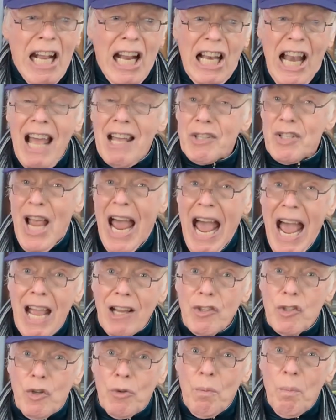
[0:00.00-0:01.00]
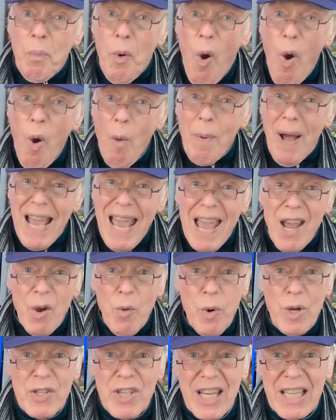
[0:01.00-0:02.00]
class action brought by
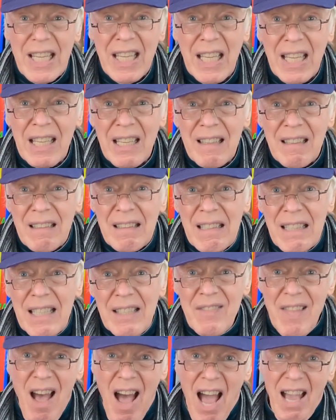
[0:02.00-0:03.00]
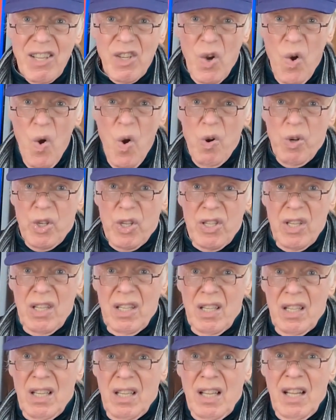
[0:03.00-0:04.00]
Equity in the High Court.
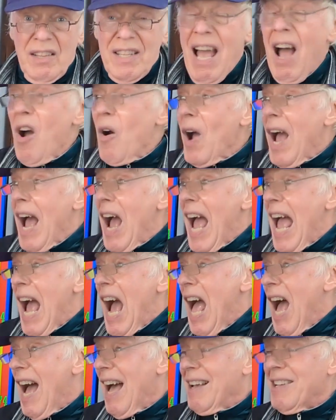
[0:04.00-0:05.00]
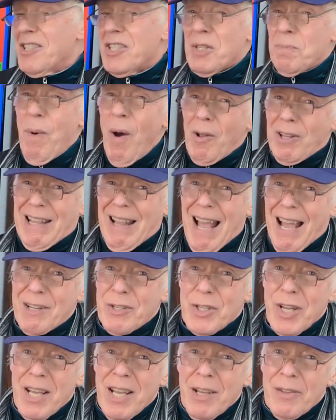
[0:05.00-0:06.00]
Now,
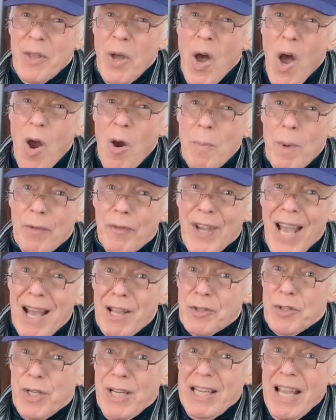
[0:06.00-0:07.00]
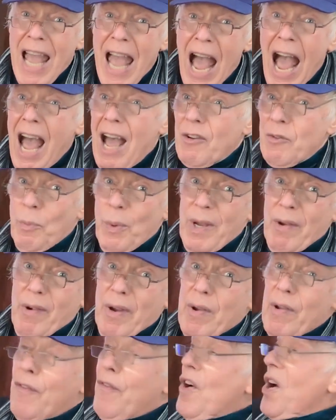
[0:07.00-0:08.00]
Spotlight, the home of casting, and we
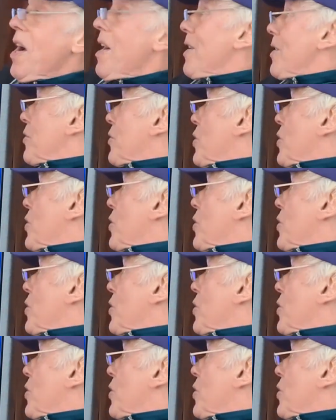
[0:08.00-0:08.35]
refer